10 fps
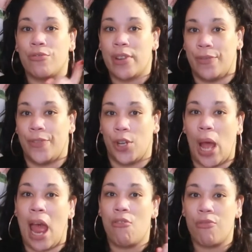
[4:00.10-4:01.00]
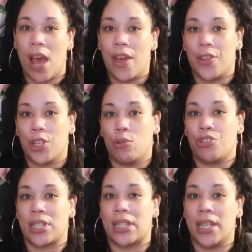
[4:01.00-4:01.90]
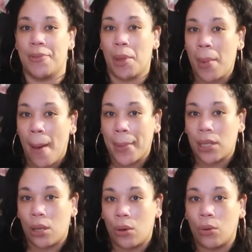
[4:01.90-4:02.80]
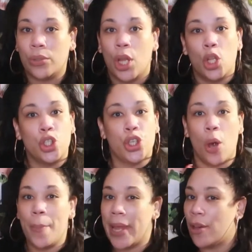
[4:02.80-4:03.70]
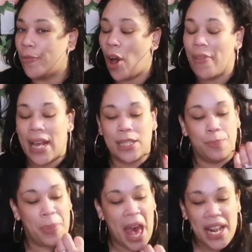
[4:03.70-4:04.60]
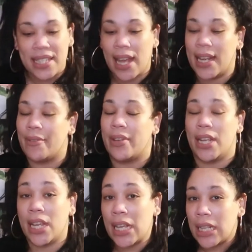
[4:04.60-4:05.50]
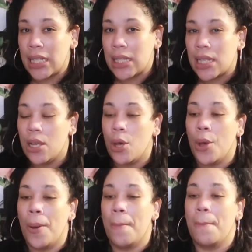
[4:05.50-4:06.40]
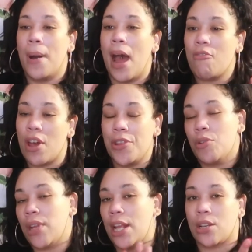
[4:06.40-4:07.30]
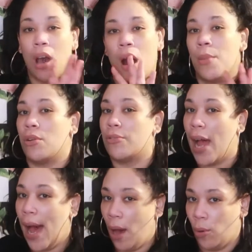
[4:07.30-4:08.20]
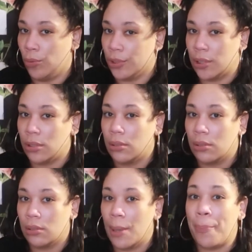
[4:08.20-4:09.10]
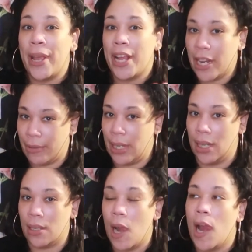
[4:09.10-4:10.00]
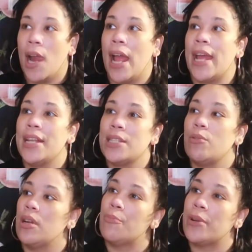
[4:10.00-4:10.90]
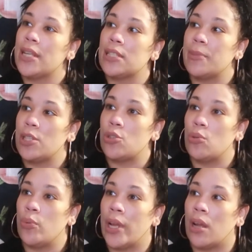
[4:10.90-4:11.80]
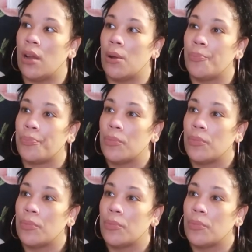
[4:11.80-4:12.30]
river. I'd rather you just leave the mom alone. Don't be involved. As bad as that even is, I'd rather you not come around. Period. And this is where it brings me to where